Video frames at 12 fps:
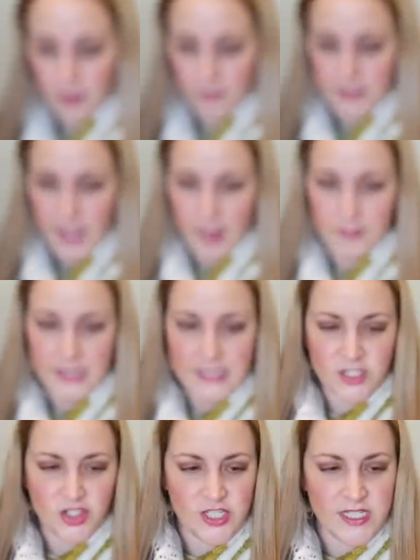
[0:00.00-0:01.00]
Yeah, but
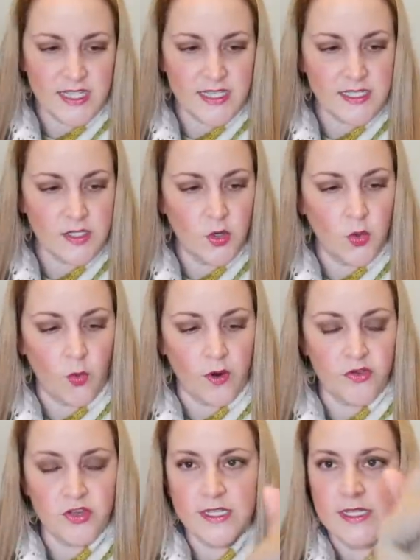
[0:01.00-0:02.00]
it's just this
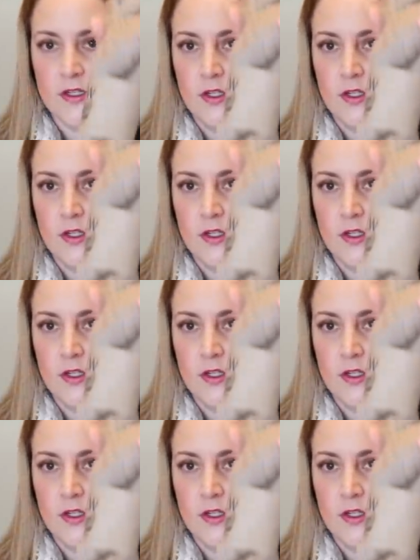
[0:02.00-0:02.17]
gorgeous